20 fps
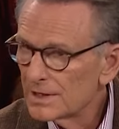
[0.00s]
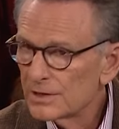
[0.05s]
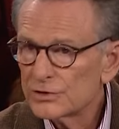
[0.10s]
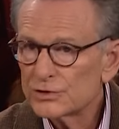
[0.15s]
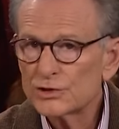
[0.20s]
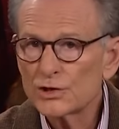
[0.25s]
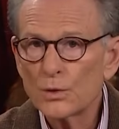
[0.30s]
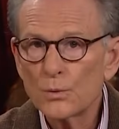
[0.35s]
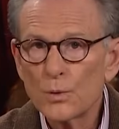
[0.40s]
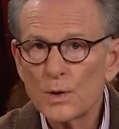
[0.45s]

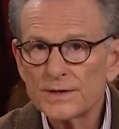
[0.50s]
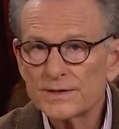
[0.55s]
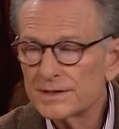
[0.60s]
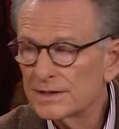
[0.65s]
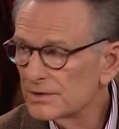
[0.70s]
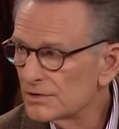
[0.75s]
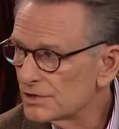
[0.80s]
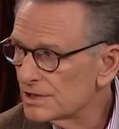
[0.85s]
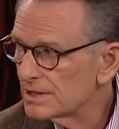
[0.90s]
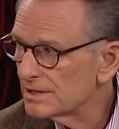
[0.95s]
So what
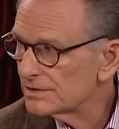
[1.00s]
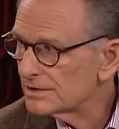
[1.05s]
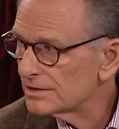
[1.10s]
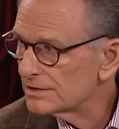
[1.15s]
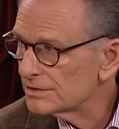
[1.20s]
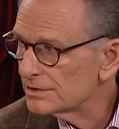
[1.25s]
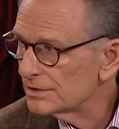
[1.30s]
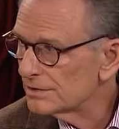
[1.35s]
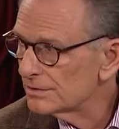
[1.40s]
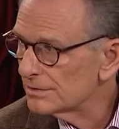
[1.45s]
did
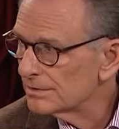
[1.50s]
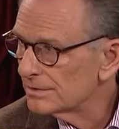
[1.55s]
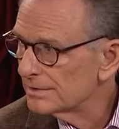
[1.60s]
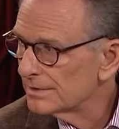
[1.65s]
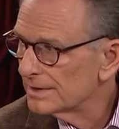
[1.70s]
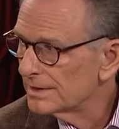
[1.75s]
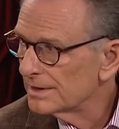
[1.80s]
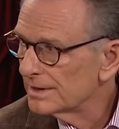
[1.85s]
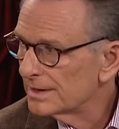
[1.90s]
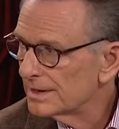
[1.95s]
Jesus do?
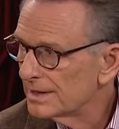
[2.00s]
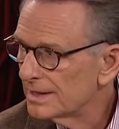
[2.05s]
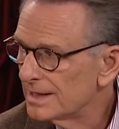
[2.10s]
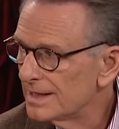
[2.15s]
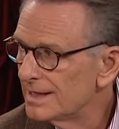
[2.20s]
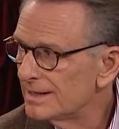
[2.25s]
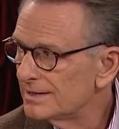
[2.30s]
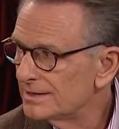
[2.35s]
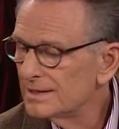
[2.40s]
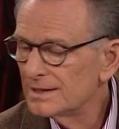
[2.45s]

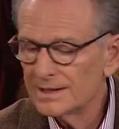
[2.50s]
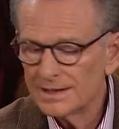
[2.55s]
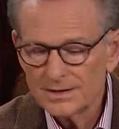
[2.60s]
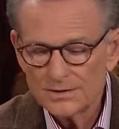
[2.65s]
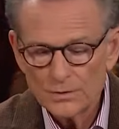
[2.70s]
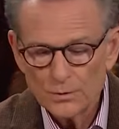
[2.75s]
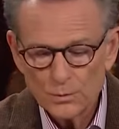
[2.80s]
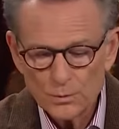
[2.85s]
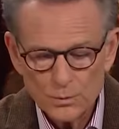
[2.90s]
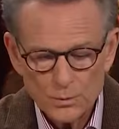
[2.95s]
He
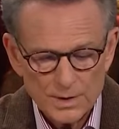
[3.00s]
did